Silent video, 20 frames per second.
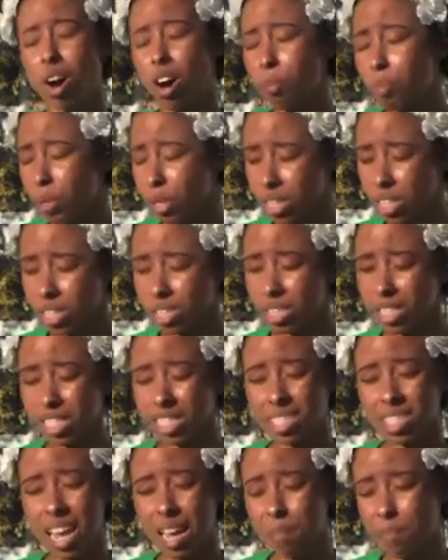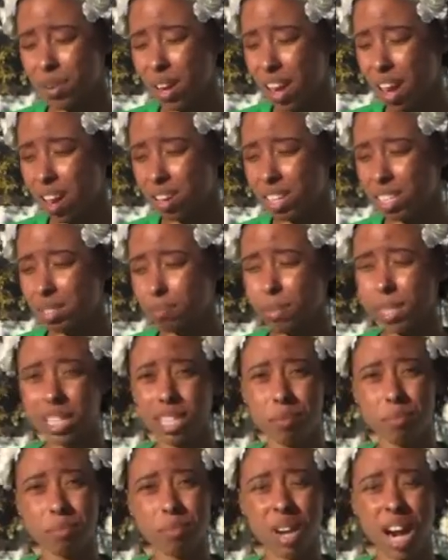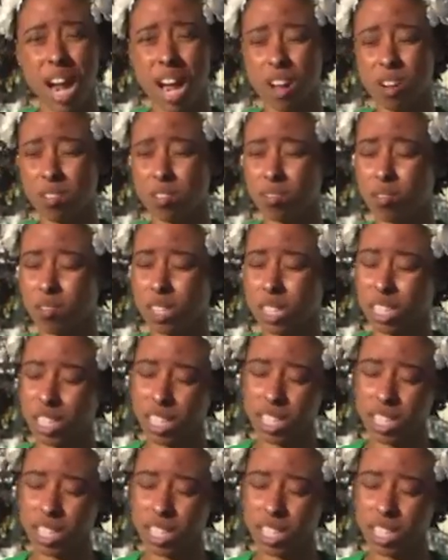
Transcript: auburn, it's light brown, it's medium brown,